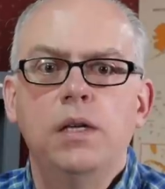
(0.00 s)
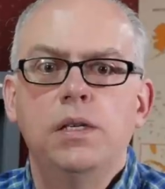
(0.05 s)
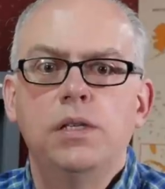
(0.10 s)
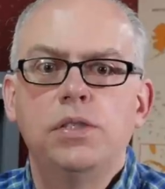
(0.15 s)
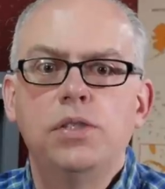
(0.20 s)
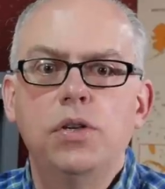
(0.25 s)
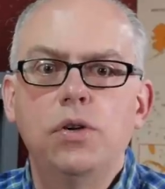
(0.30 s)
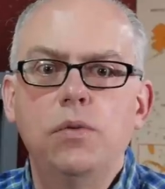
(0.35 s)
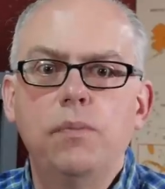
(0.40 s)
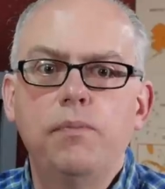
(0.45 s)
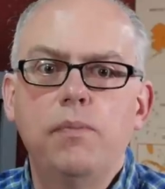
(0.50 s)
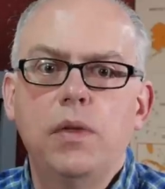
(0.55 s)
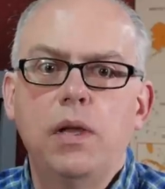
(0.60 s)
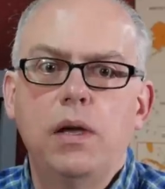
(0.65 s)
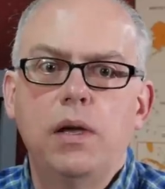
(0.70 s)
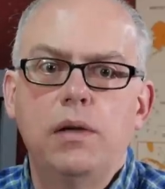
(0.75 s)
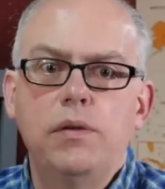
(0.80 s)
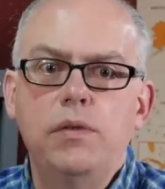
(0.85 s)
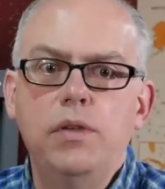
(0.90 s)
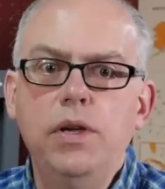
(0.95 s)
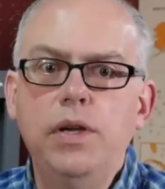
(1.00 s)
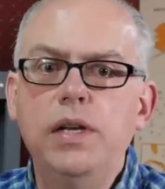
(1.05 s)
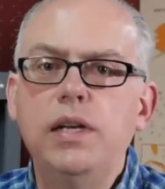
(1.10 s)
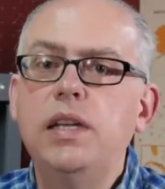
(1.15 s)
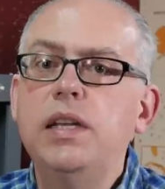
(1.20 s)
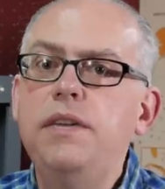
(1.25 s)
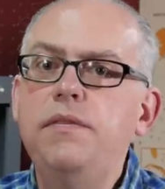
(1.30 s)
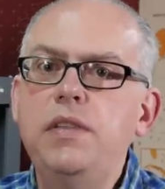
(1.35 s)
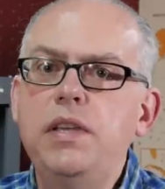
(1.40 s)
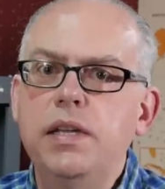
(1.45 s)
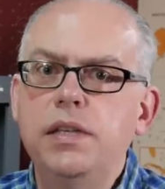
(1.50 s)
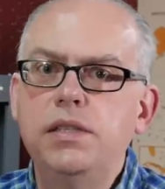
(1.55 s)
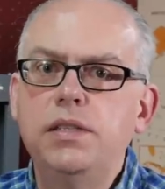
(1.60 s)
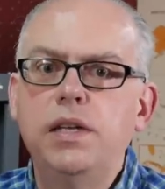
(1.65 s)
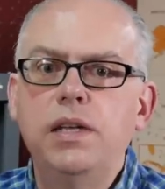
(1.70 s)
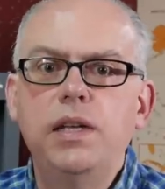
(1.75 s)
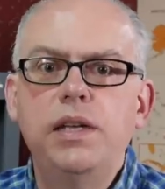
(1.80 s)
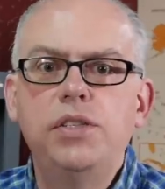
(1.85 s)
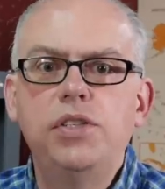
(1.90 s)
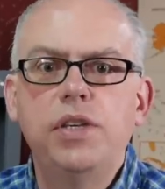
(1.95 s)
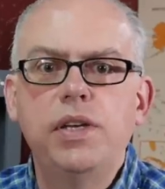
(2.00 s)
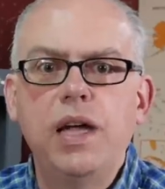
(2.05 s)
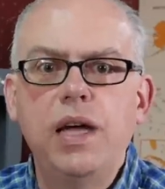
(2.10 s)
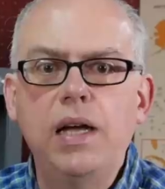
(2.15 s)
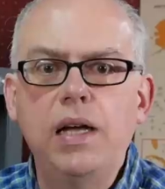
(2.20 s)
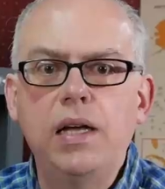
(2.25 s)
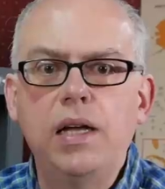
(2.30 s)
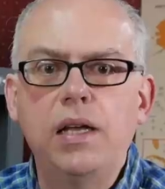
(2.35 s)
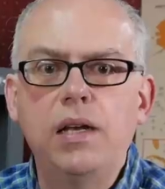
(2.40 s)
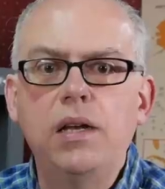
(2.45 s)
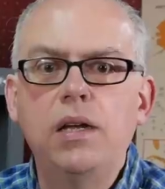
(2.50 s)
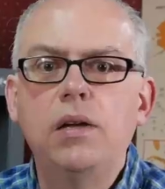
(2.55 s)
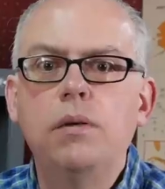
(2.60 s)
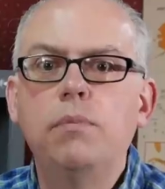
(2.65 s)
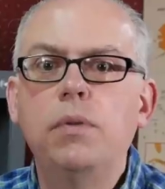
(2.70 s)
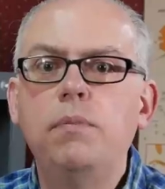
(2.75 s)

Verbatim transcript: So you can leave the insulation on,